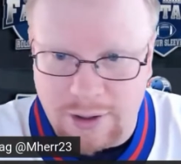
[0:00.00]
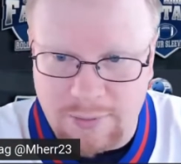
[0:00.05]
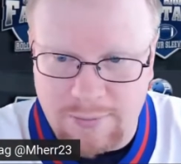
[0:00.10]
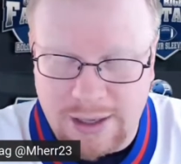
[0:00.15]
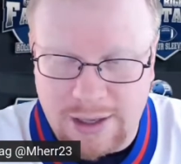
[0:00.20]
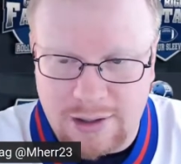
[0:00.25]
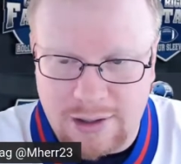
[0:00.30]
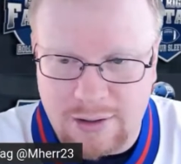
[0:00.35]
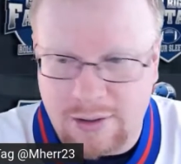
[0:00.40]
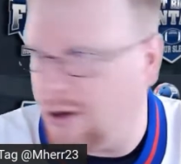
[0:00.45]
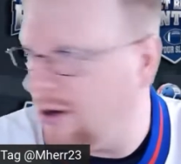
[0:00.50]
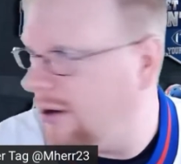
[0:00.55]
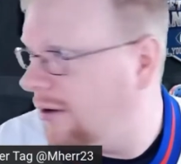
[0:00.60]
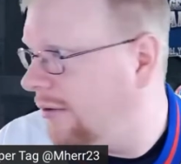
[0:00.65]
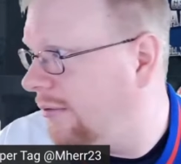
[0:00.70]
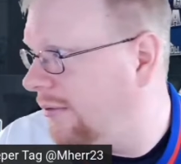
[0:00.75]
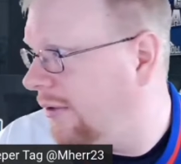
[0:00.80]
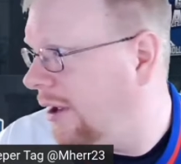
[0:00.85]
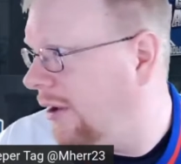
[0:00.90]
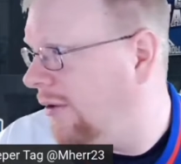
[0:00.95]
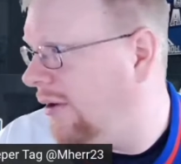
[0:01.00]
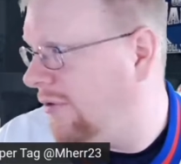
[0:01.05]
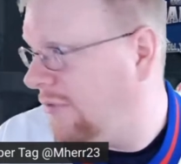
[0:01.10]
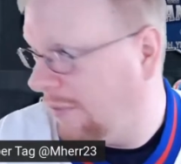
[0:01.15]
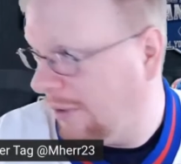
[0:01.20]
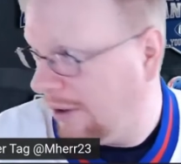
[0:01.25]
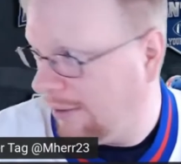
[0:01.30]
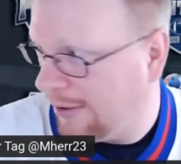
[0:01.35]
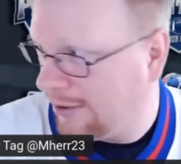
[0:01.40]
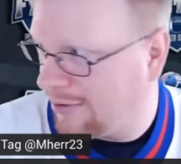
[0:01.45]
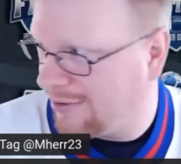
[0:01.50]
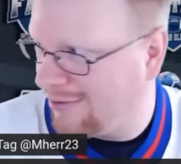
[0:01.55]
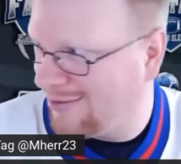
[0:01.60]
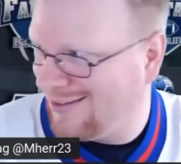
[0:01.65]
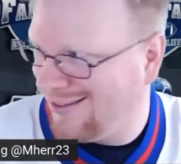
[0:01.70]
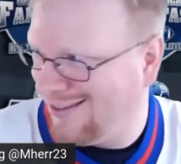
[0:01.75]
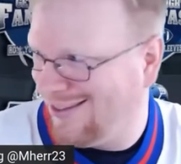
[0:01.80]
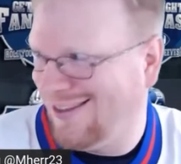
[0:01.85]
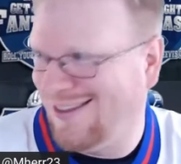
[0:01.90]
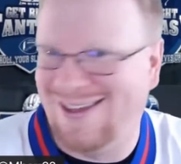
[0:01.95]
minutes, or no, not 20 minutes,
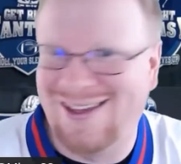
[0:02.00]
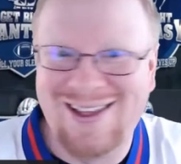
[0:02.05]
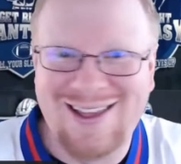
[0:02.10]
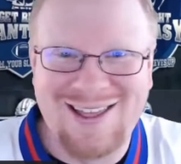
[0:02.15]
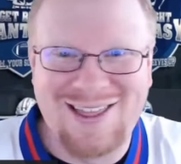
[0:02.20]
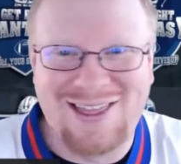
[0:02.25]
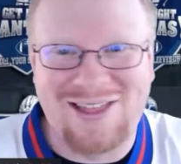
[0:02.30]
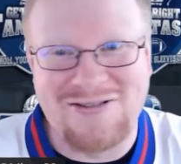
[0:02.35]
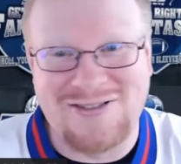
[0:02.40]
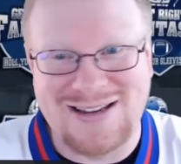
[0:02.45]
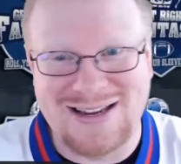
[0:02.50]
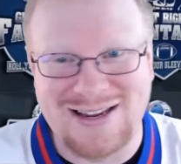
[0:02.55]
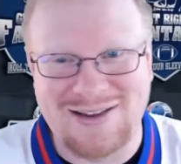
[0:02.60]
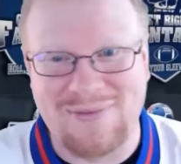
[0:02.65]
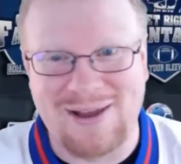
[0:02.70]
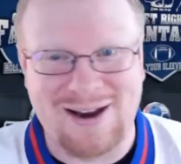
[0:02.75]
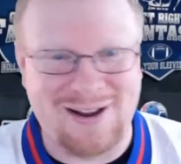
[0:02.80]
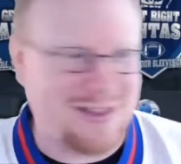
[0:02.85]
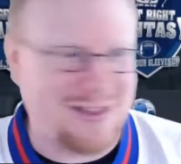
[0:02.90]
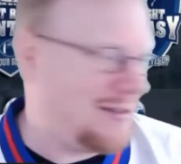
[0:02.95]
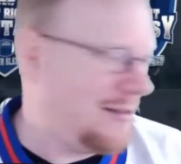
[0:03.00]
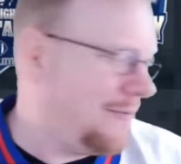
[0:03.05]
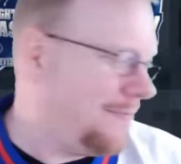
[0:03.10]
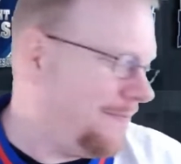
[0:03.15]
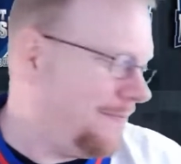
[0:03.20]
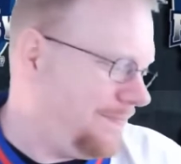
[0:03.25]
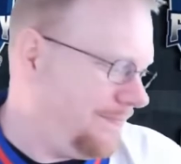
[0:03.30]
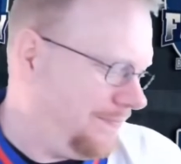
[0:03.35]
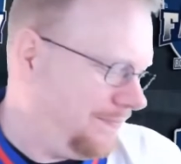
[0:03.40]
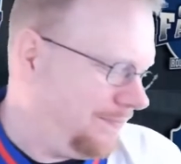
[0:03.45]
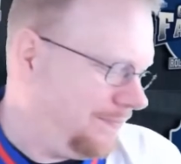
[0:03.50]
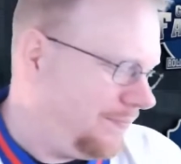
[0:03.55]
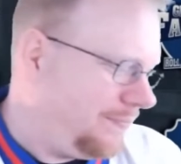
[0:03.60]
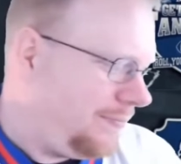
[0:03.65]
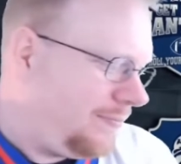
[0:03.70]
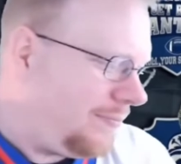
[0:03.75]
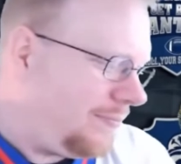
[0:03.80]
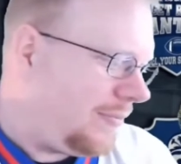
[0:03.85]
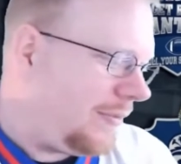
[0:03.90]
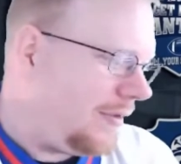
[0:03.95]
13 minutes.
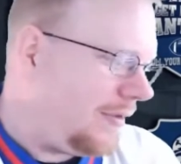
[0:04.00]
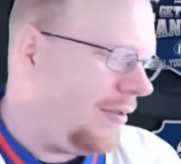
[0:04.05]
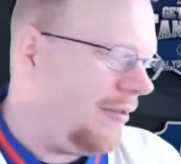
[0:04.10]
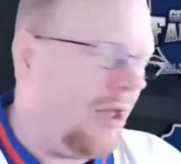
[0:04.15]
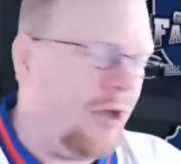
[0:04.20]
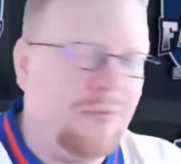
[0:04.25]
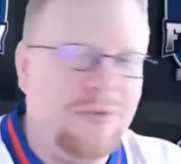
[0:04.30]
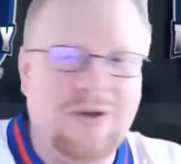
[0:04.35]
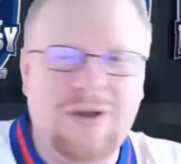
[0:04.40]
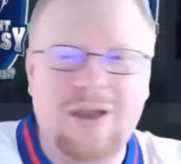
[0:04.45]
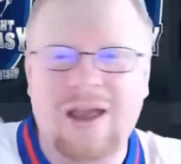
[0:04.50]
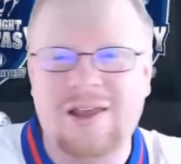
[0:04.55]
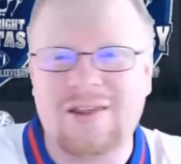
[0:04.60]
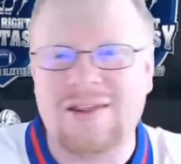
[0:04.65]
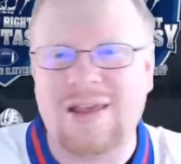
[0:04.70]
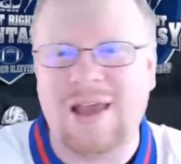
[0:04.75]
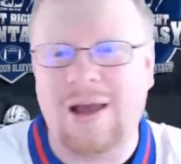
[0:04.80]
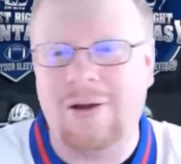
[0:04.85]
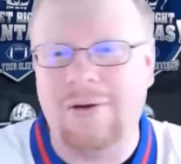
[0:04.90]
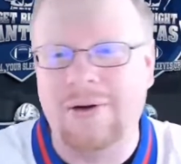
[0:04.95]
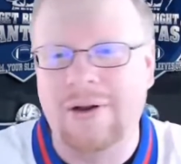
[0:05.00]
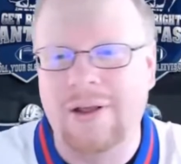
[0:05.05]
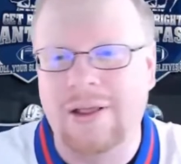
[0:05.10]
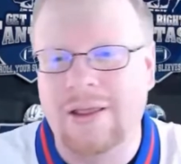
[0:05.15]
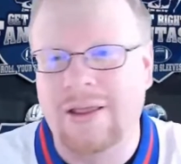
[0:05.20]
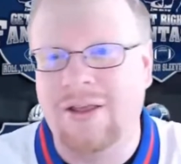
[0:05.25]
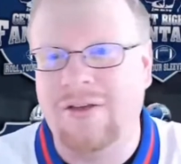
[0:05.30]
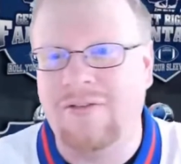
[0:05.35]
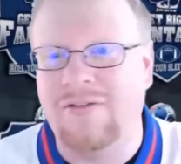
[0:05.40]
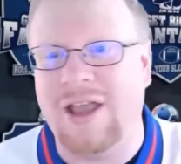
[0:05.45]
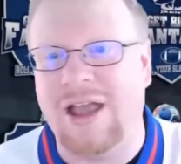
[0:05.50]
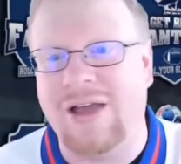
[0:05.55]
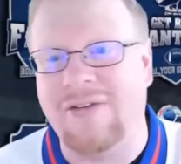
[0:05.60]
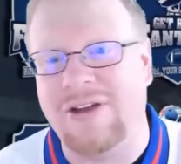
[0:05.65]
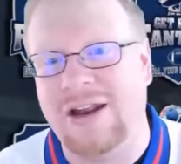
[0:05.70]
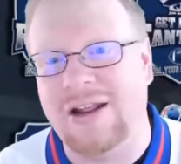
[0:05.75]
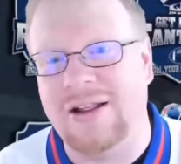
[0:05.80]
Help you guys out. If you have any